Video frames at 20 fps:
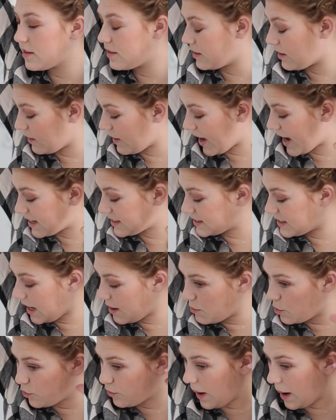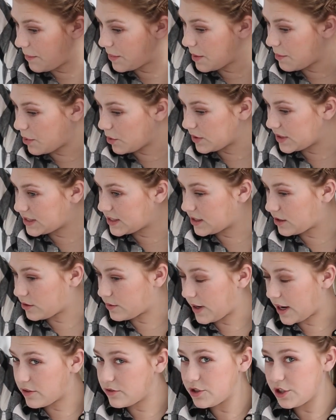The last time you wrap the
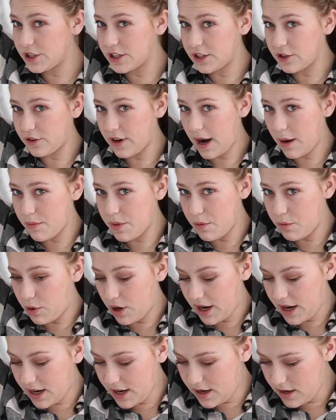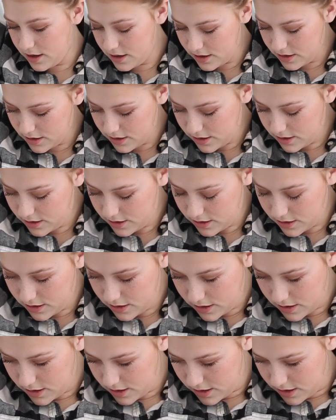ponytail around, you're going to grab the braid
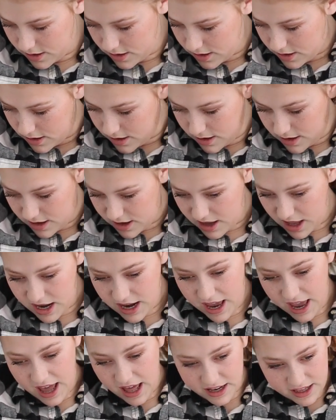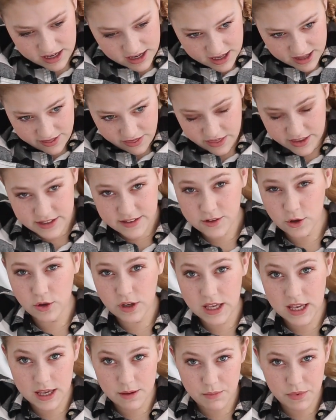and add it in. This
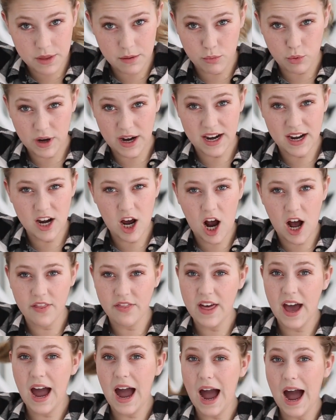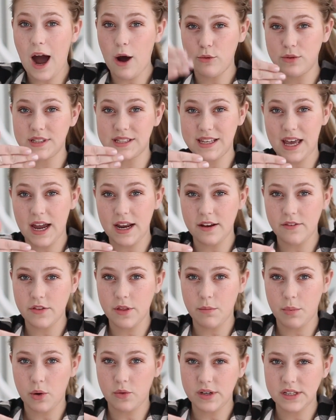will keep the braid on the outside of
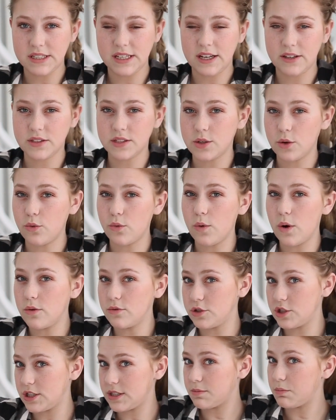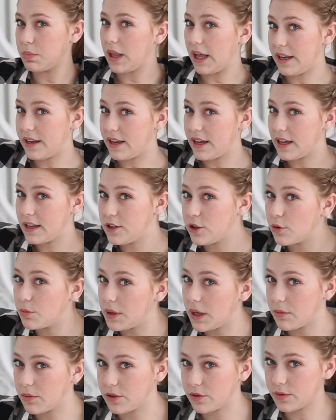the ponytail, so it won't just blend in. You'll
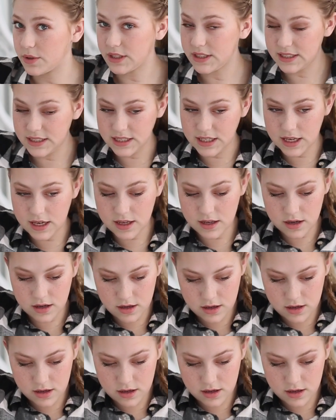be able to really see it.